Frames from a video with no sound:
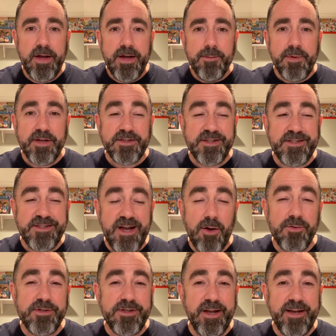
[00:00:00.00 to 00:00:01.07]
because it
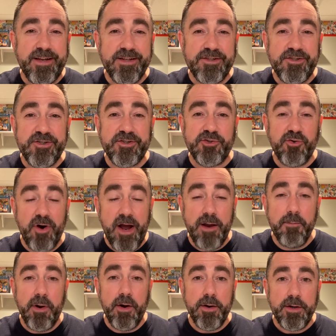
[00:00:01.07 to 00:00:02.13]
sounds like it's just dry
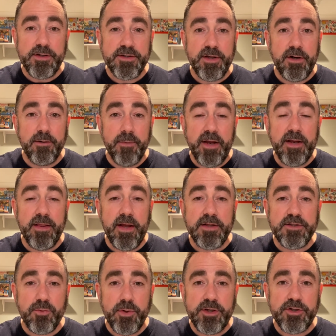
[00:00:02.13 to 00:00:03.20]
bearings that are making that
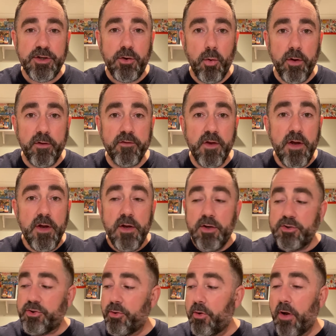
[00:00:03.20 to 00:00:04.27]
screeching noise.
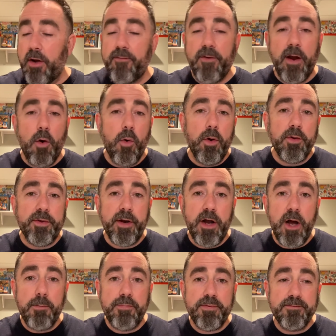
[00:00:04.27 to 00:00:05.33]
Sure enough, I oiled it
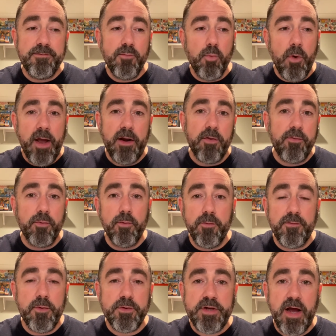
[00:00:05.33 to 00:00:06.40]
up, ran it through a
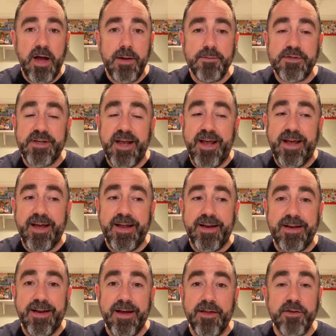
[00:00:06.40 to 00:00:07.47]
few times,
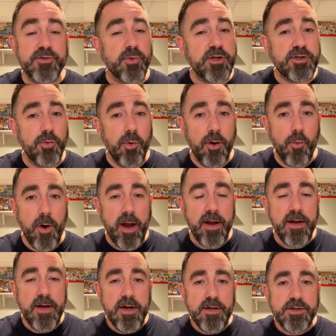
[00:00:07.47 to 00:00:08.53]
and the screeching went away.
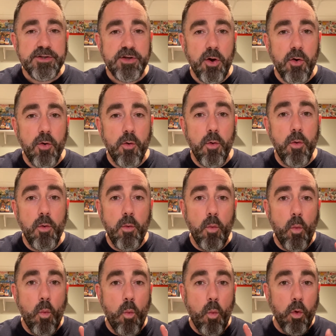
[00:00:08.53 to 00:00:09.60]
So
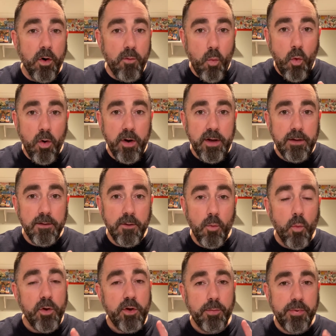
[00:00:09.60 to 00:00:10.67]
word of warning,
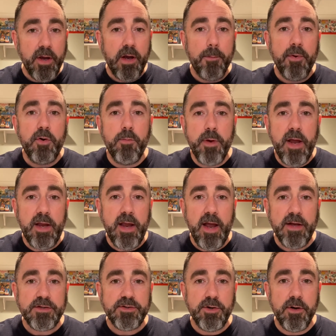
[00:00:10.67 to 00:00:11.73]
when you pick up a new
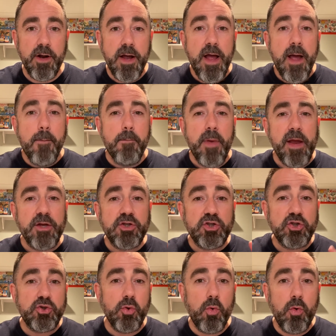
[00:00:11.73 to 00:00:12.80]
baitcaster, make
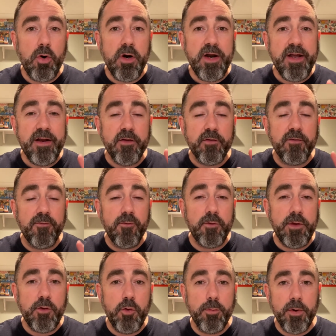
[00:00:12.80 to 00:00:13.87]
sure it is fully
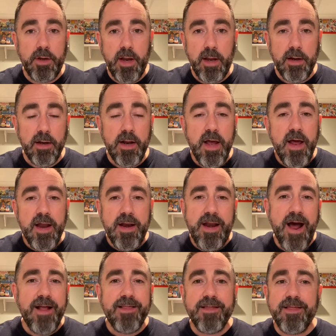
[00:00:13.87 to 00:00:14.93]
lubricated.
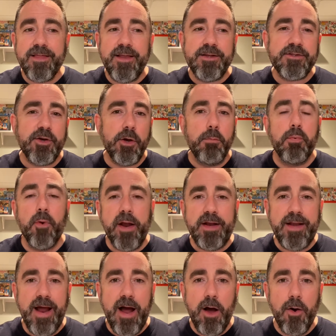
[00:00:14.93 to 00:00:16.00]
Not that the thing's going to break
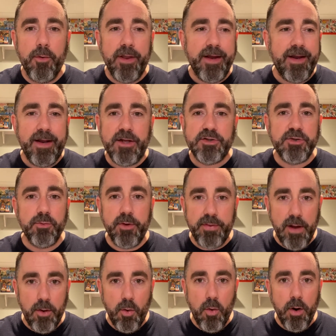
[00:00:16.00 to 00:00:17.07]
down like an engine
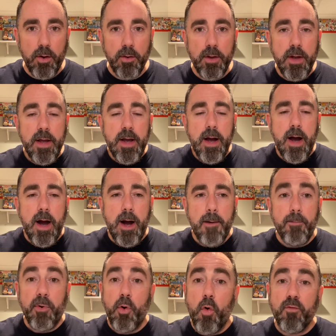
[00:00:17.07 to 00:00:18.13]
without oil,
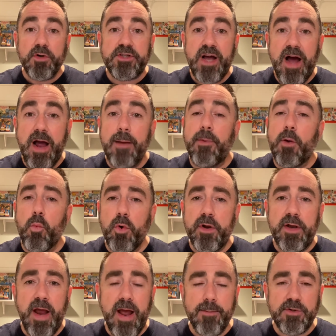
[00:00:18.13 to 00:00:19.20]
but over time it would
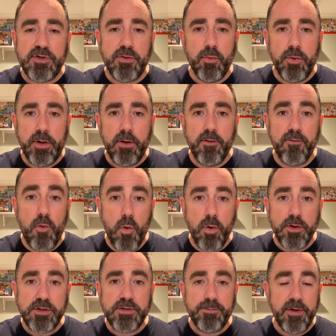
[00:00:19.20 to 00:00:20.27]
damage the reel, of
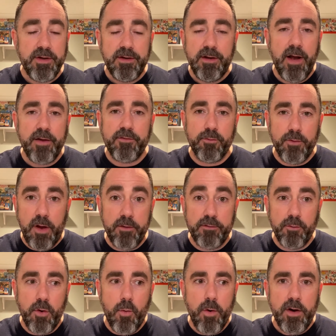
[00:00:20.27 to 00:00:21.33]
course. But you also
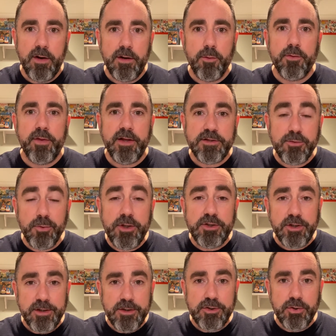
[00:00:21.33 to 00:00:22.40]
don't want to deal with that
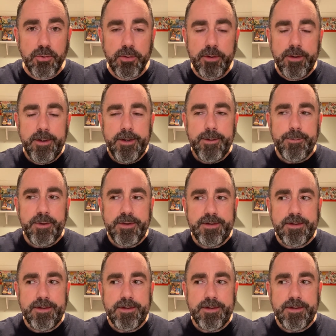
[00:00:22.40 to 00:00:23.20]
screeching issue. But